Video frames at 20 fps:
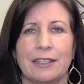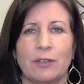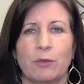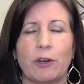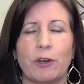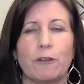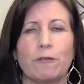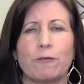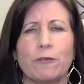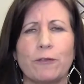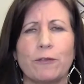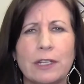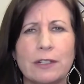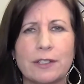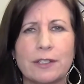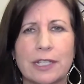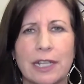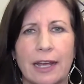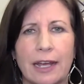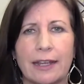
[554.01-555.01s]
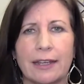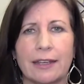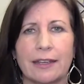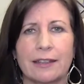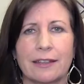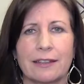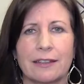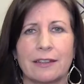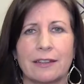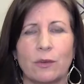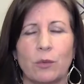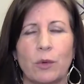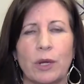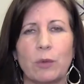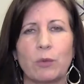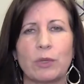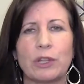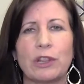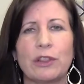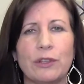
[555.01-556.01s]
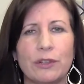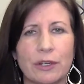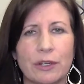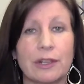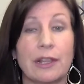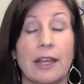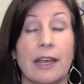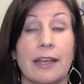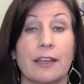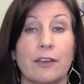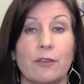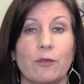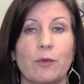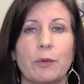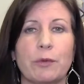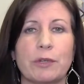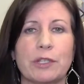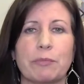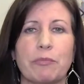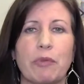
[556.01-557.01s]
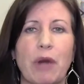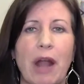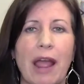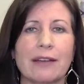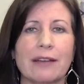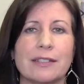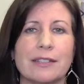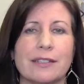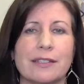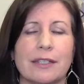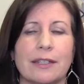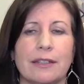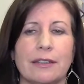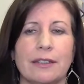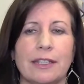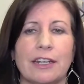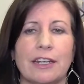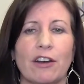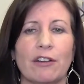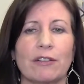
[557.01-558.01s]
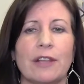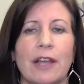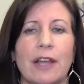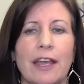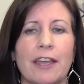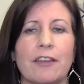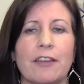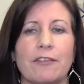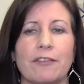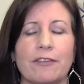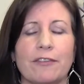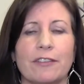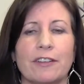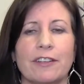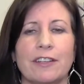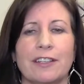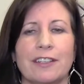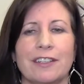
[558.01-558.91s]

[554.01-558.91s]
what it feels like, what it would look like if we were to practice it in our life,